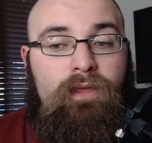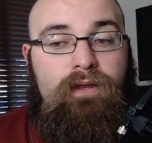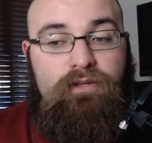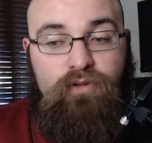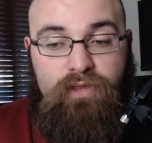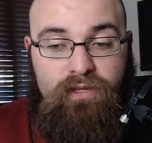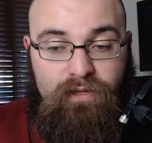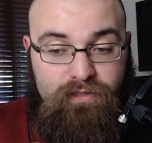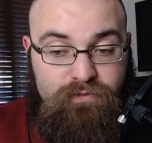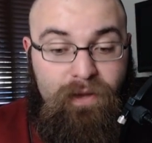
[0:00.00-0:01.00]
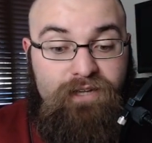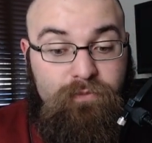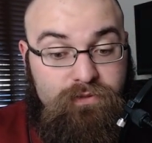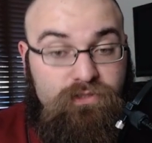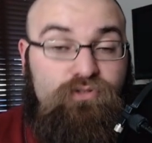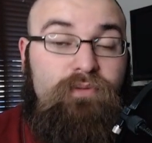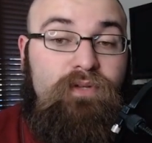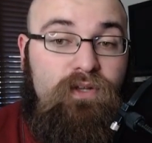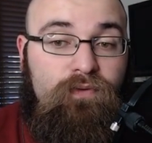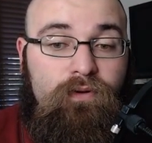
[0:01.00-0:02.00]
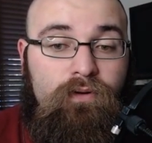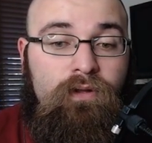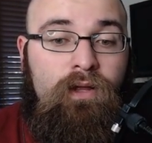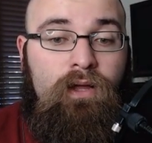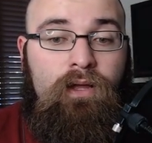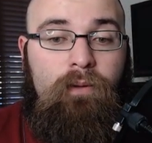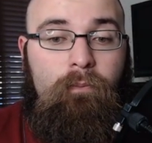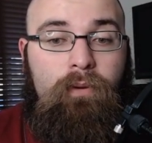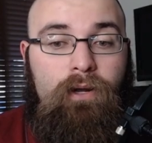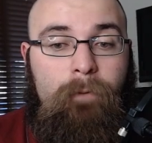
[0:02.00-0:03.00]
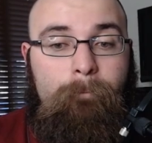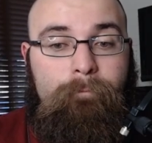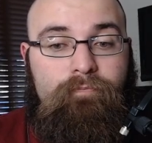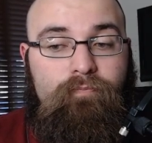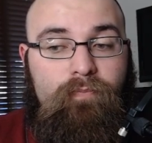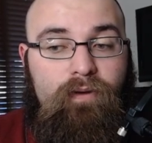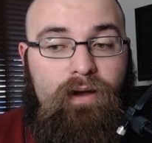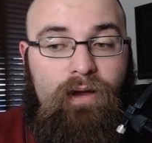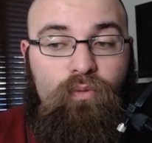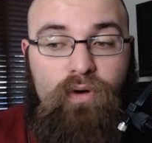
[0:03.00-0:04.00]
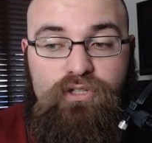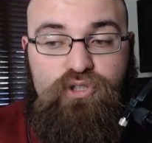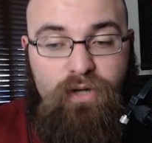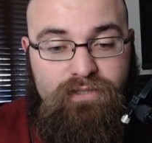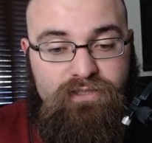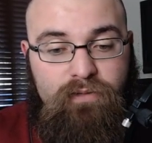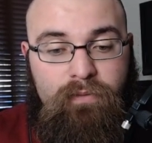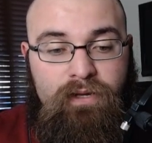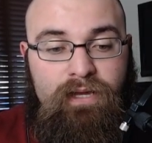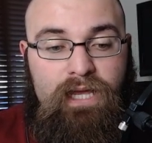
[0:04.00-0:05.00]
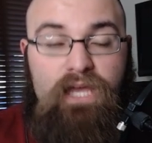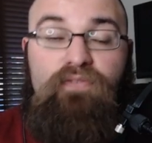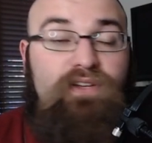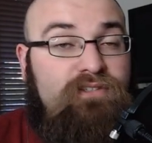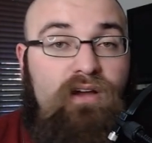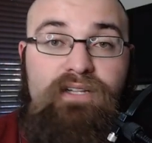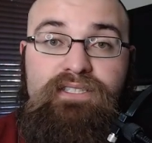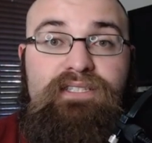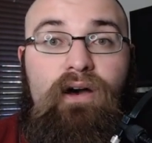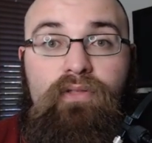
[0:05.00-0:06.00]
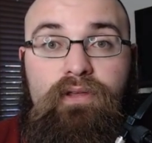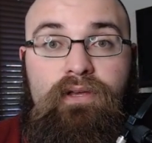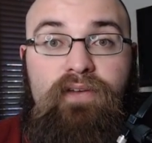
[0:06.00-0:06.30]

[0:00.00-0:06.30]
And I do think that this matchup is extremely difficult, but I would trust him as long as he's healthy.